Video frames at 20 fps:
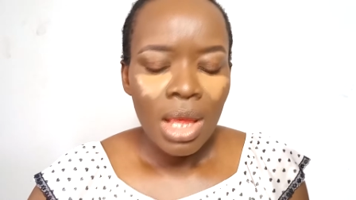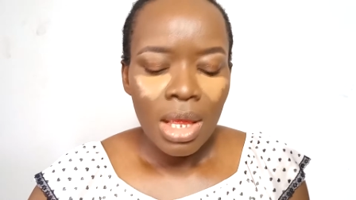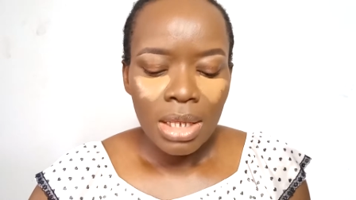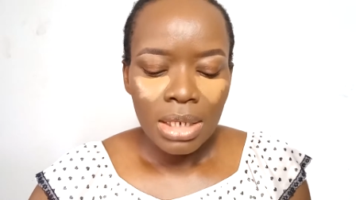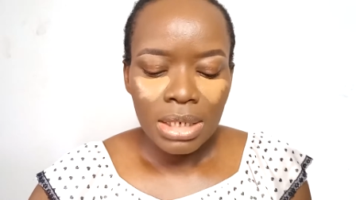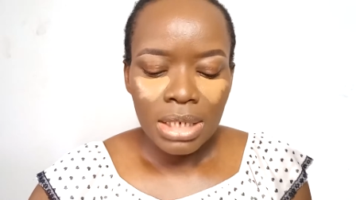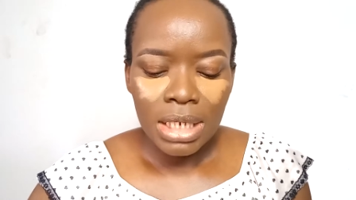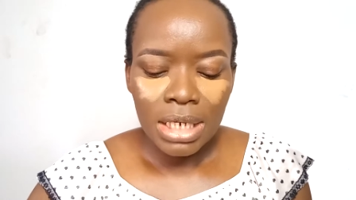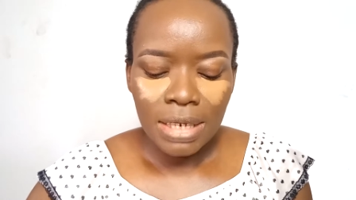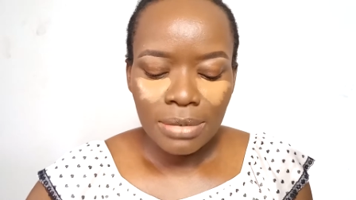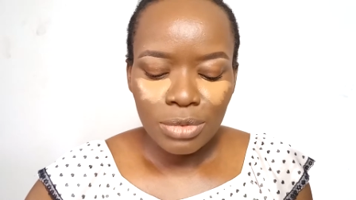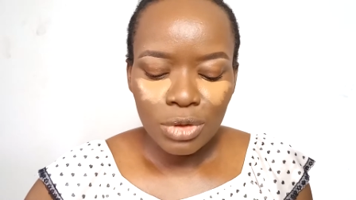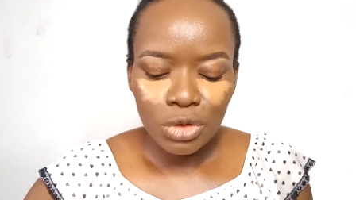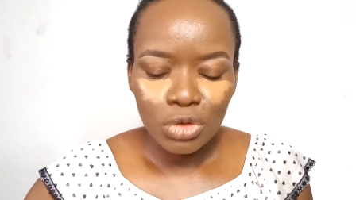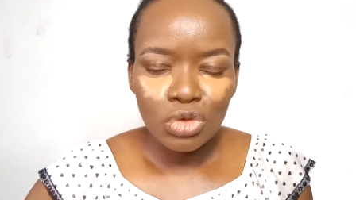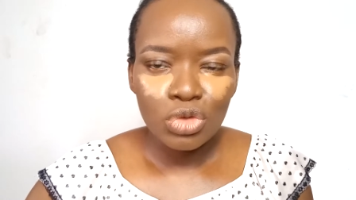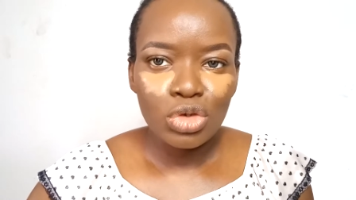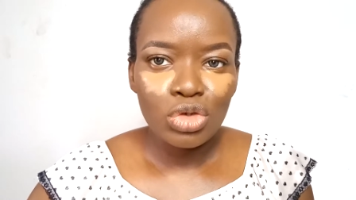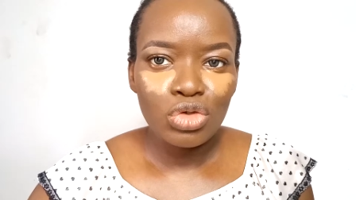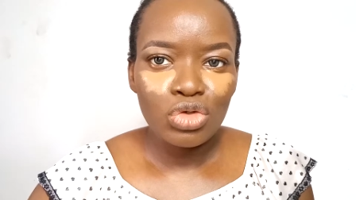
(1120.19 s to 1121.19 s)
Then I'm
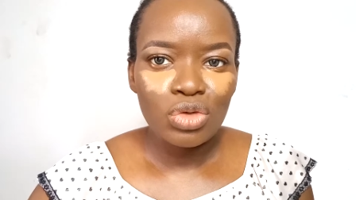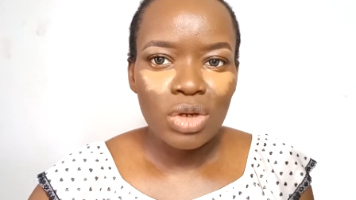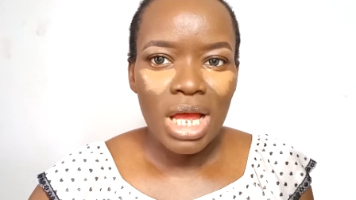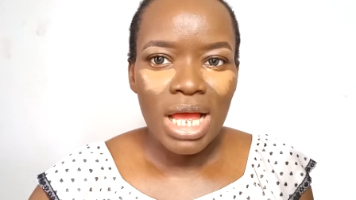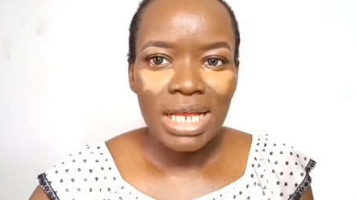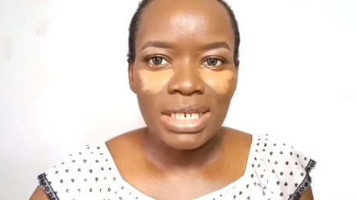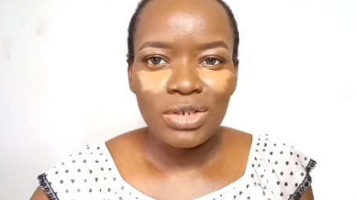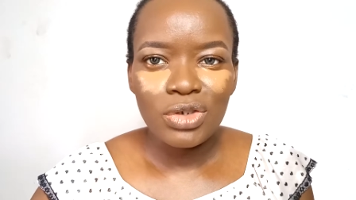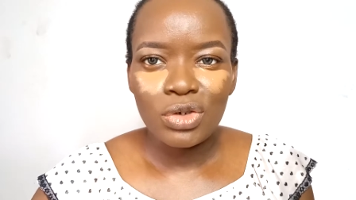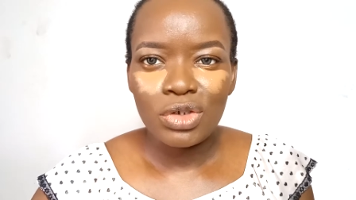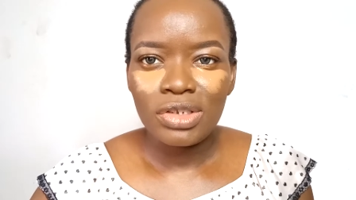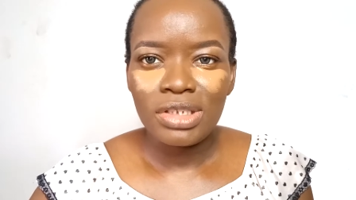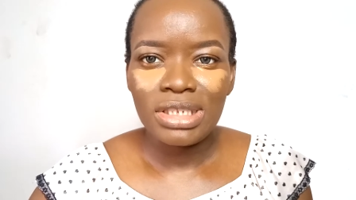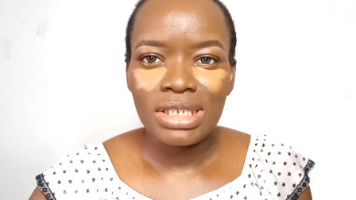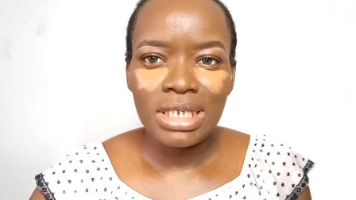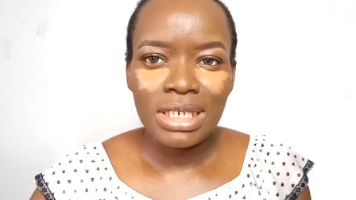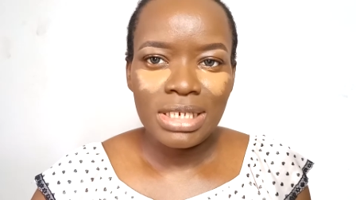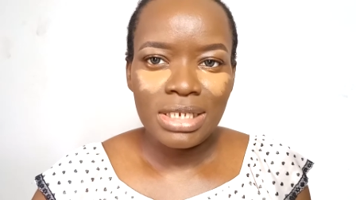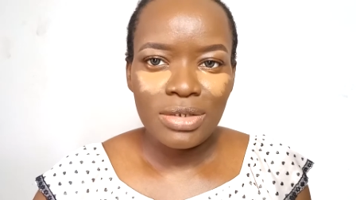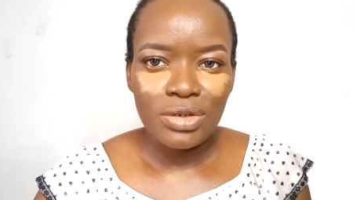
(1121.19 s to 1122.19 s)
just going to add just
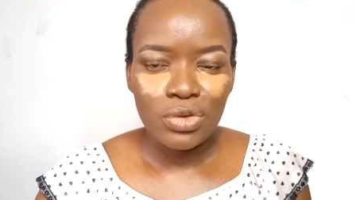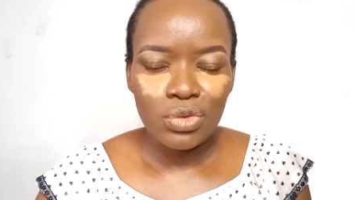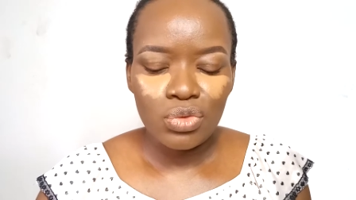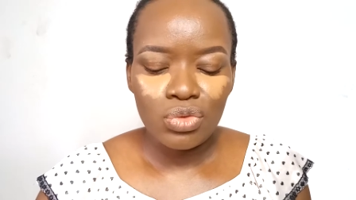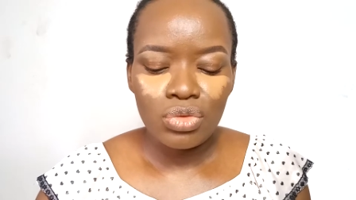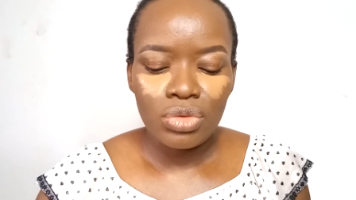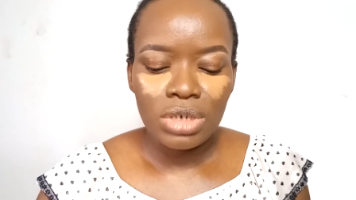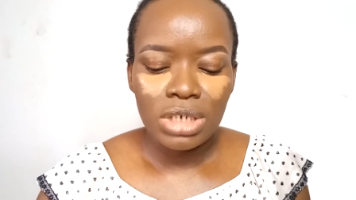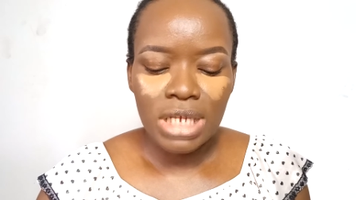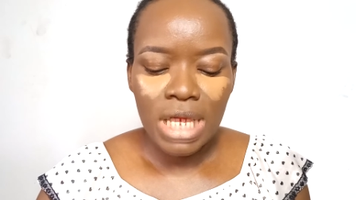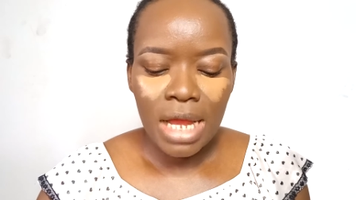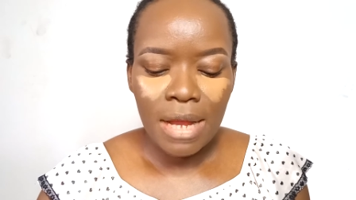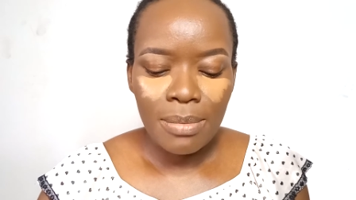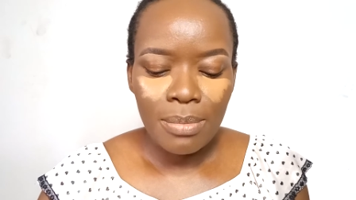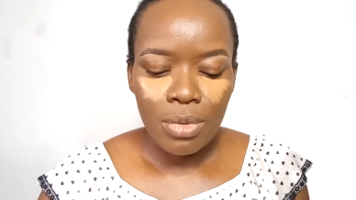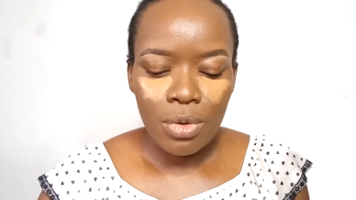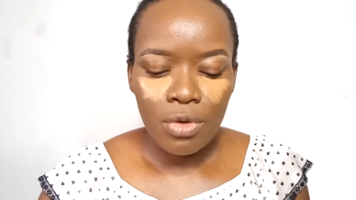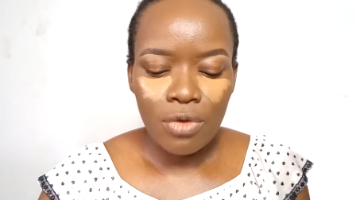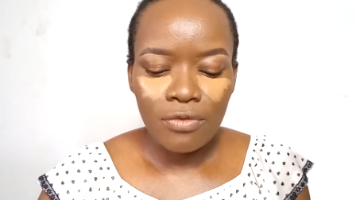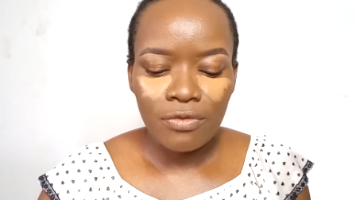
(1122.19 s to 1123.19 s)
a little dab
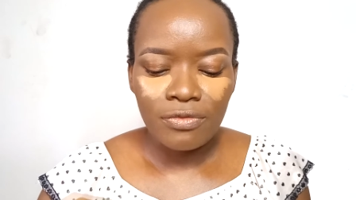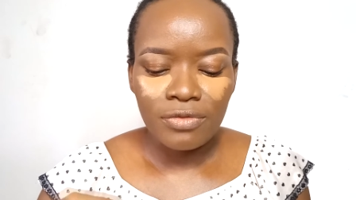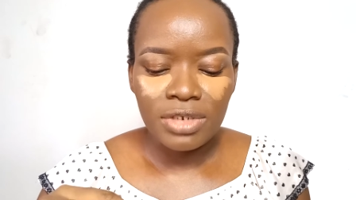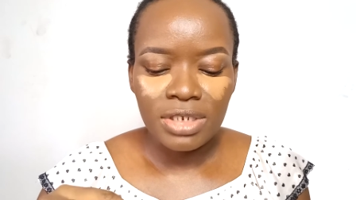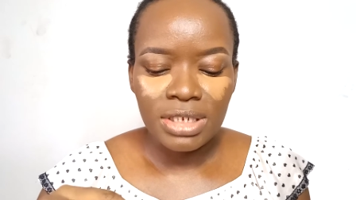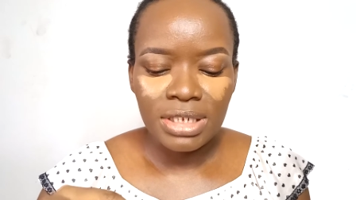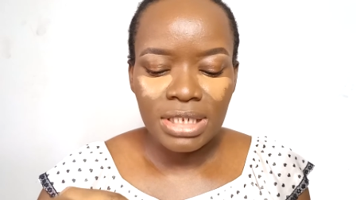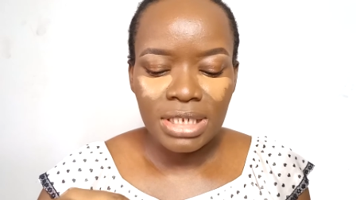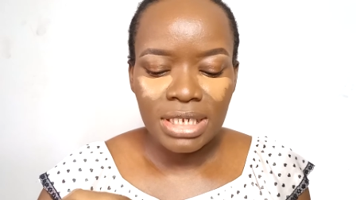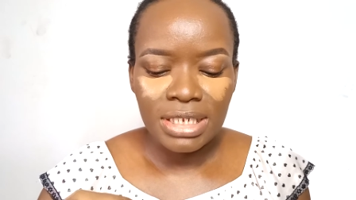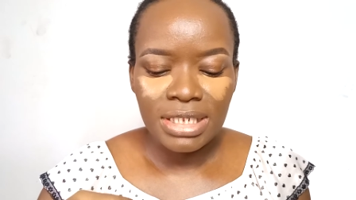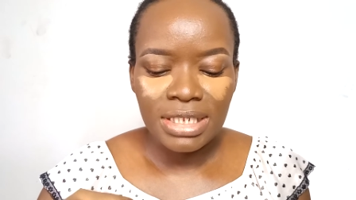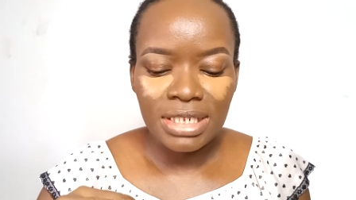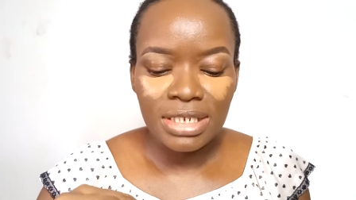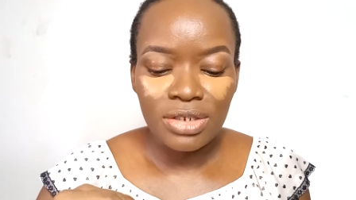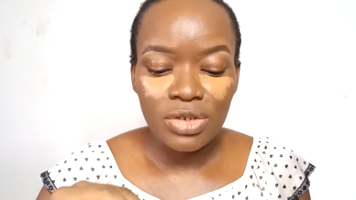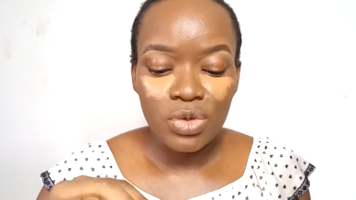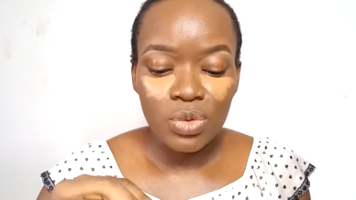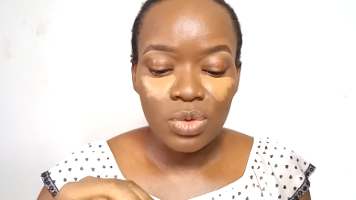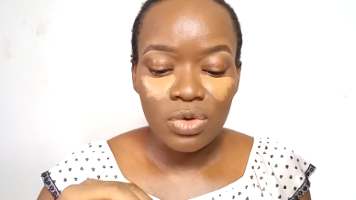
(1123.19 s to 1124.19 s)
of this
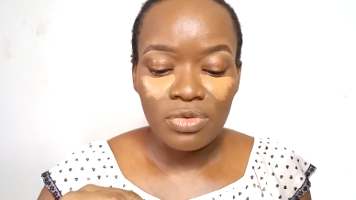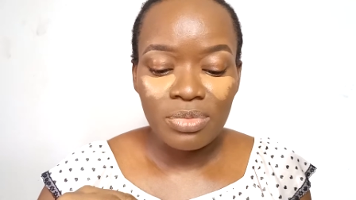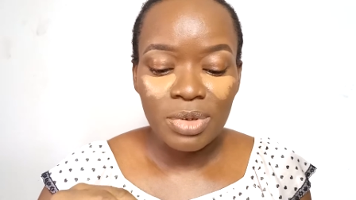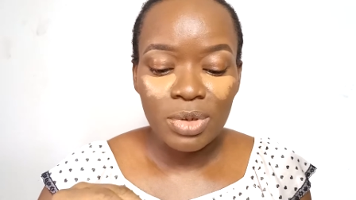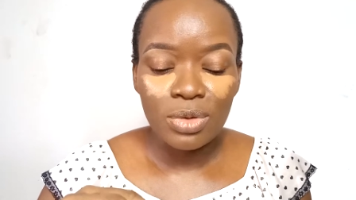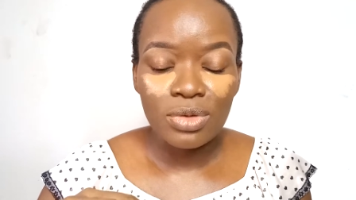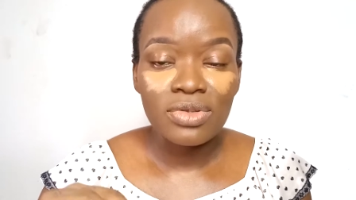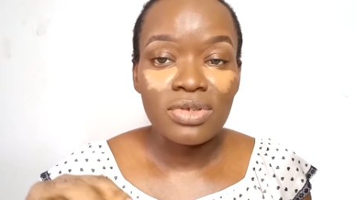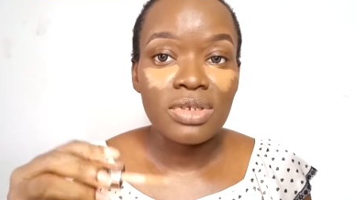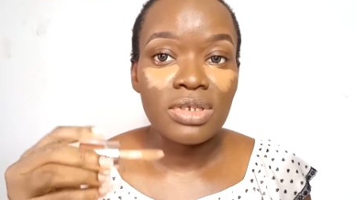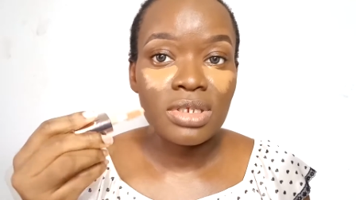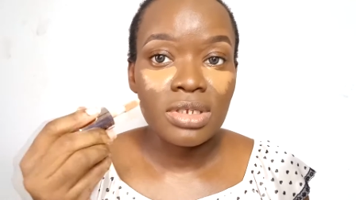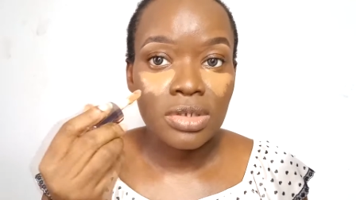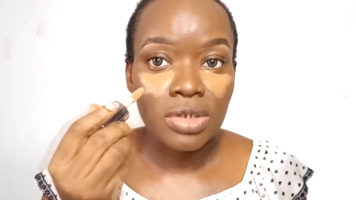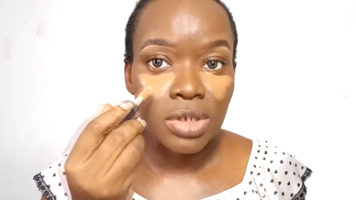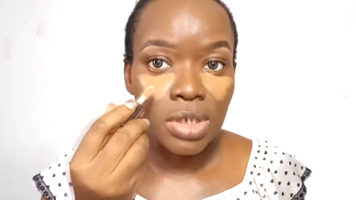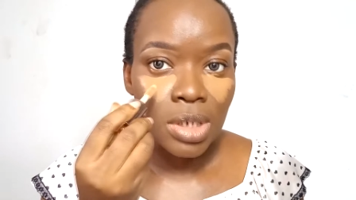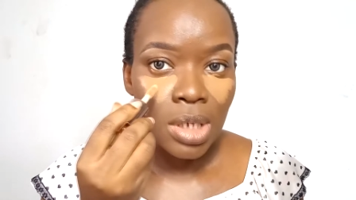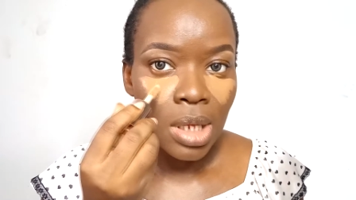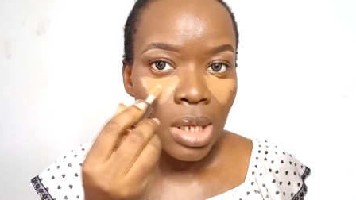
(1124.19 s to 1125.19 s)
C12 because it
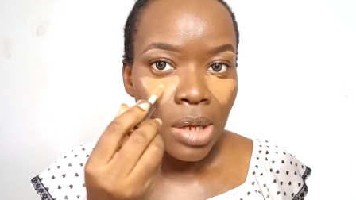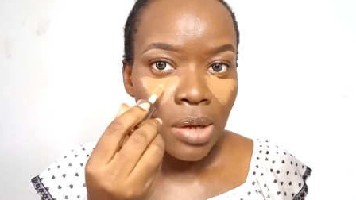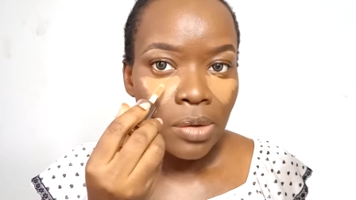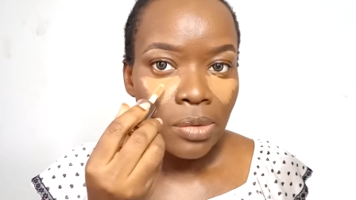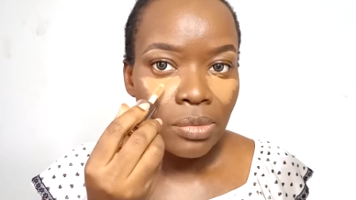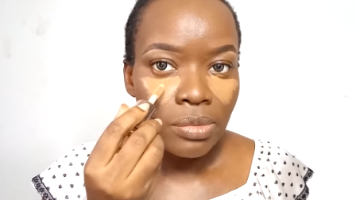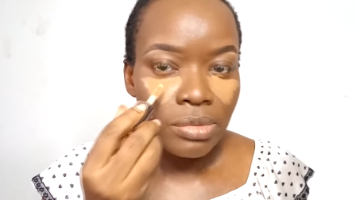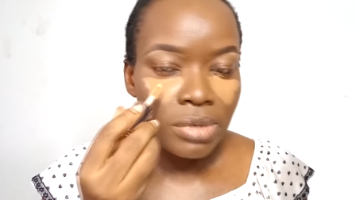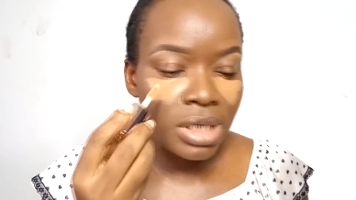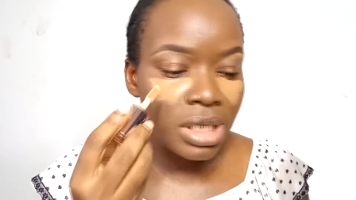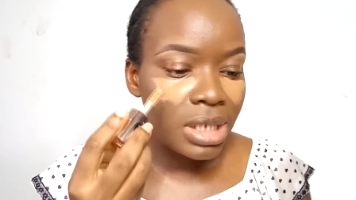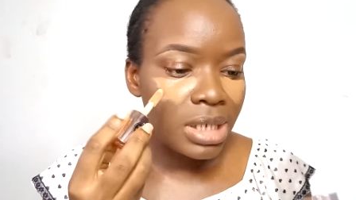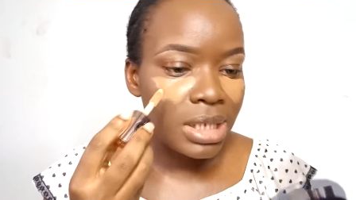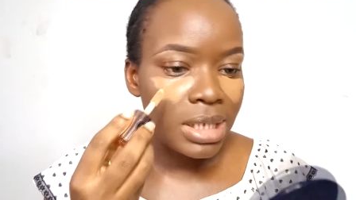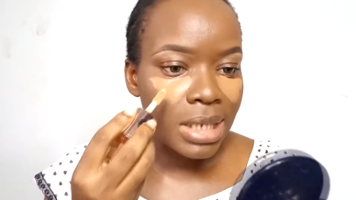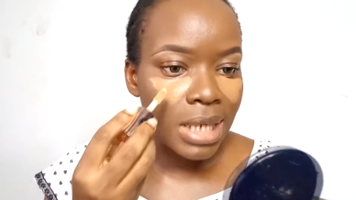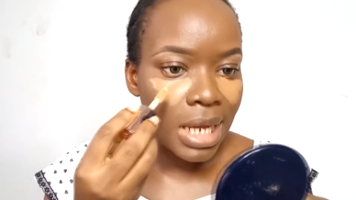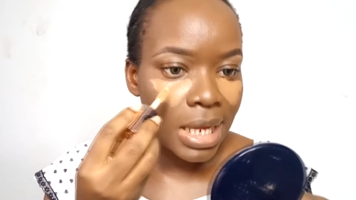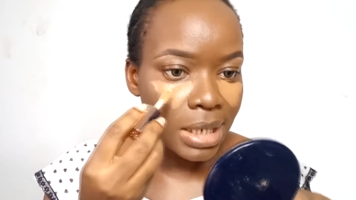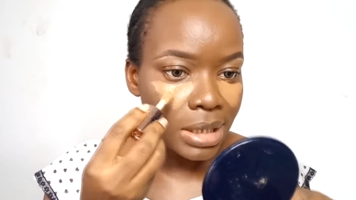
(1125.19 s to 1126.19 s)
is really
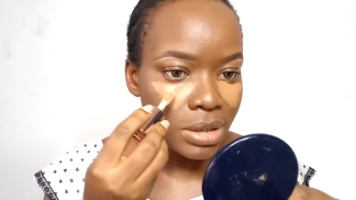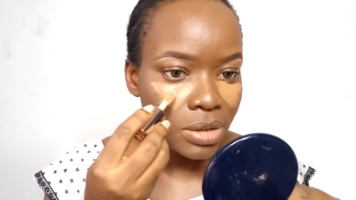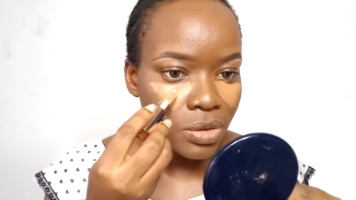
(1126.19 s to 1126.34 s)
light.